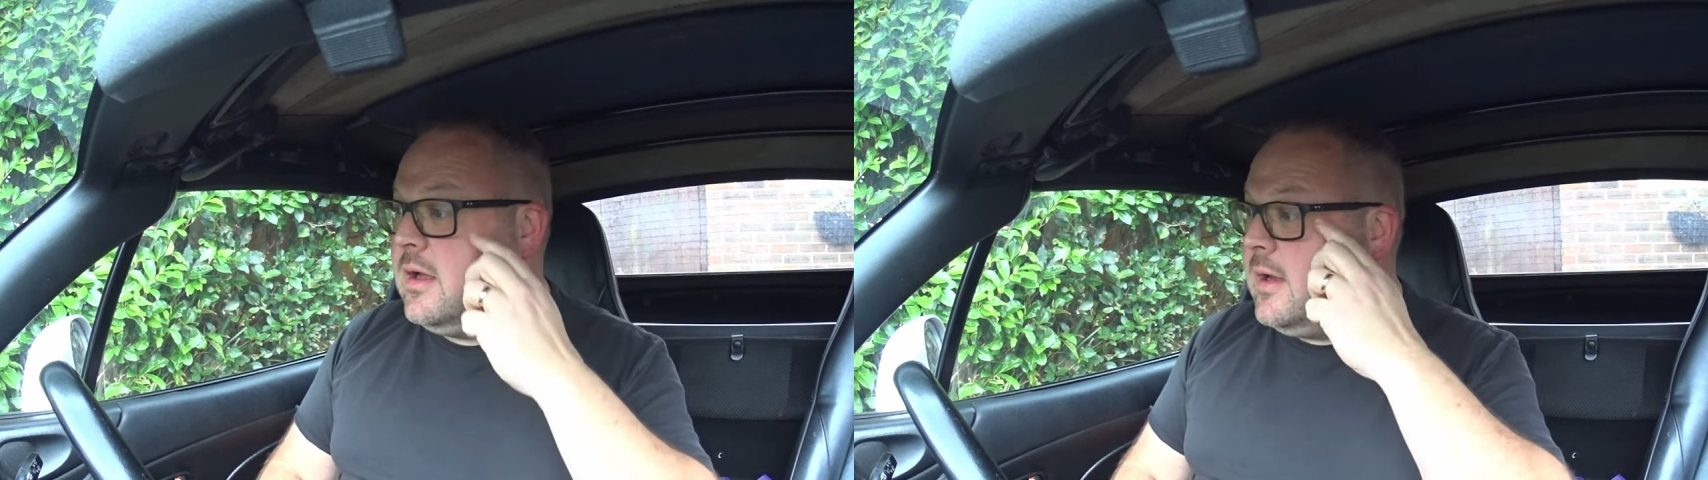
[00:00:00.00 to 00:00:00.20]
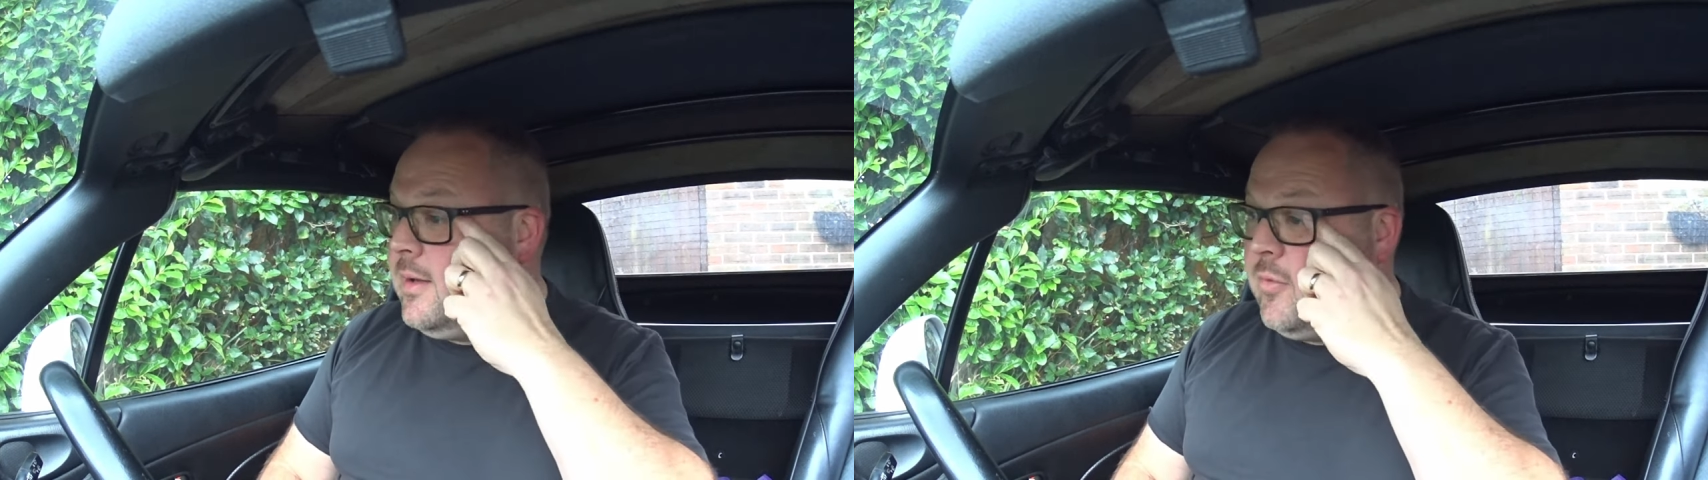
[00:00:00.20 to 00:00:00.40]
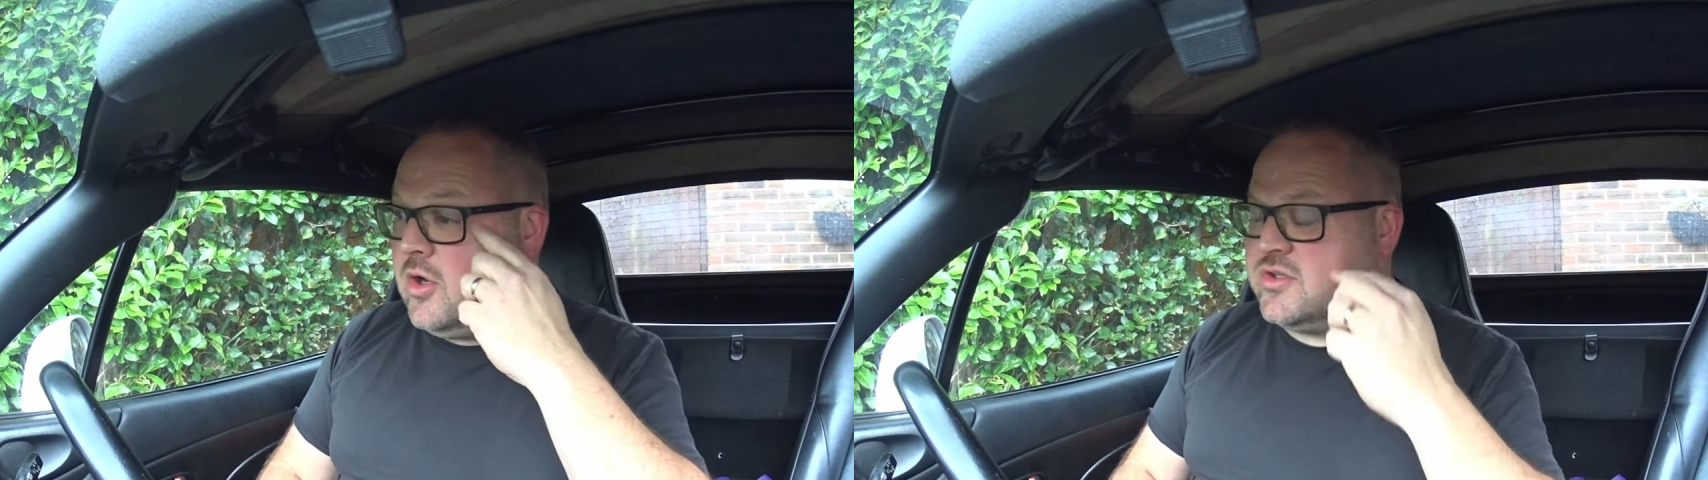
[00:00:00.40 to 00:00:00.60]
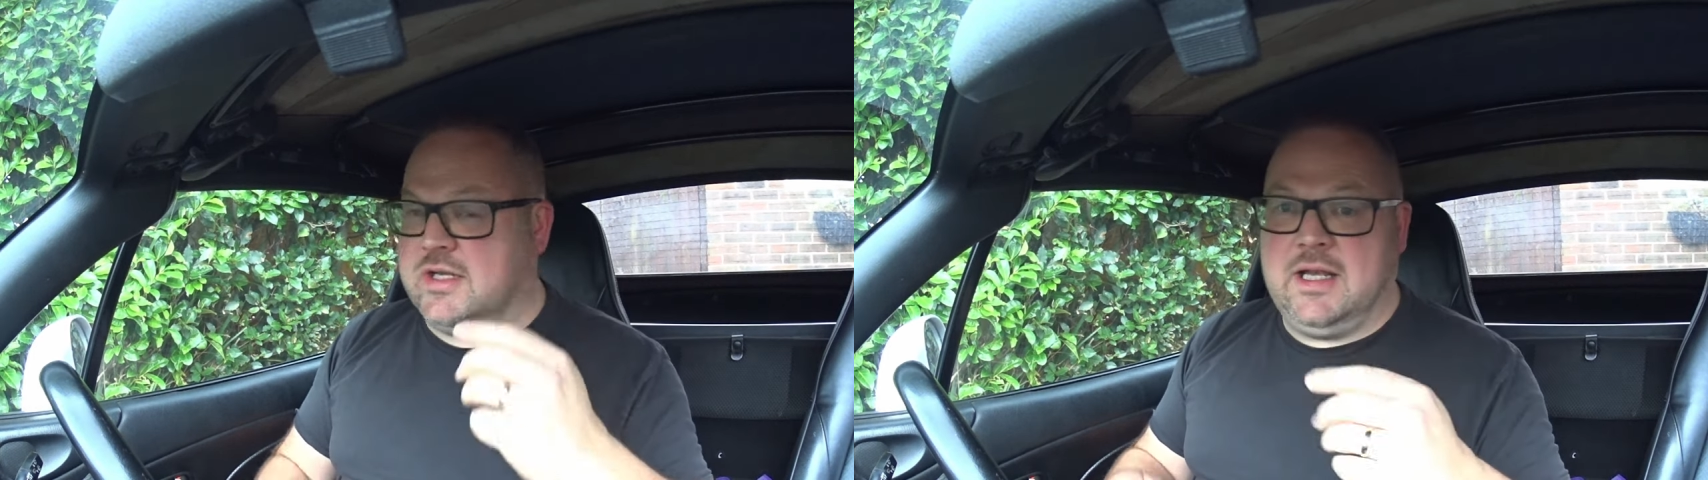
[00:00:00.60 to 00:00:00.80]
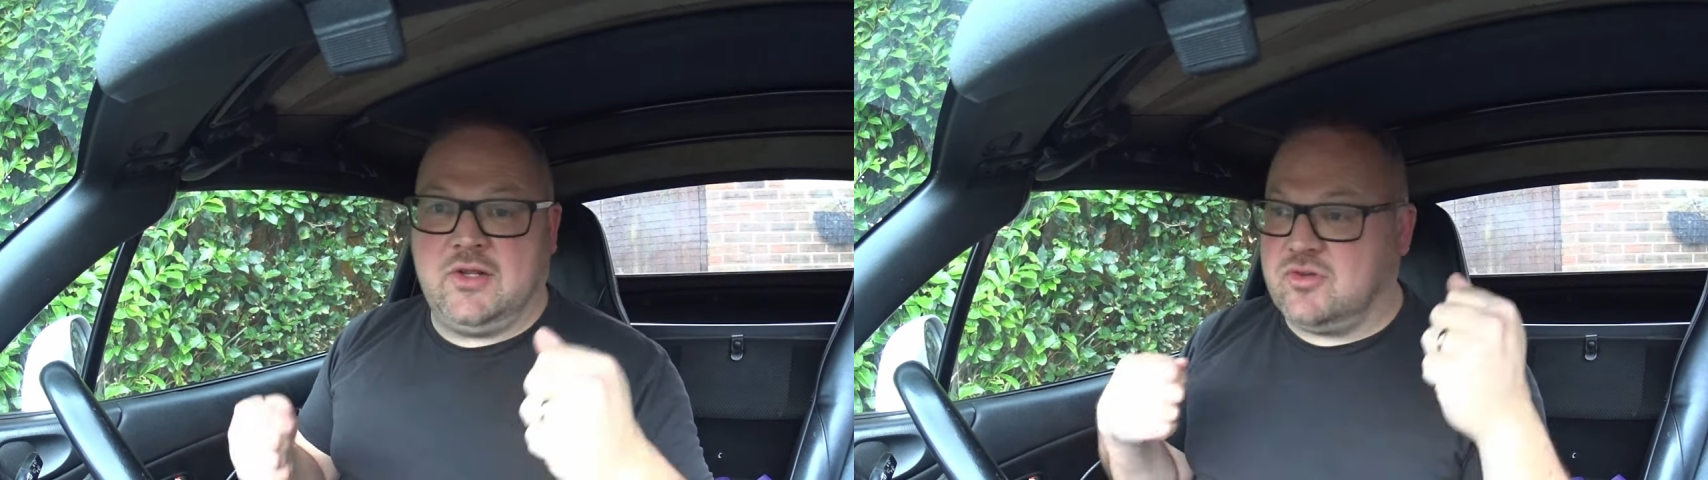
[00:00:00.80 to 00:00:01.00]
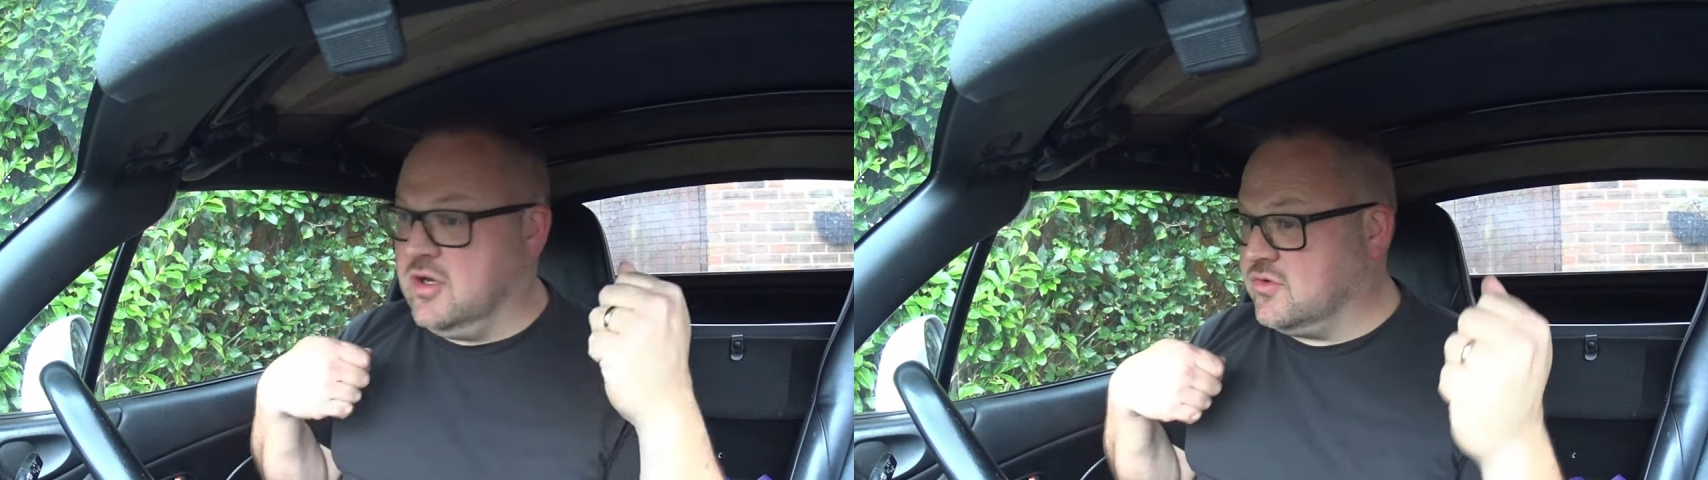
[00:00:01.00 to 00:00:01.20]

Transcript: Um, I said literally,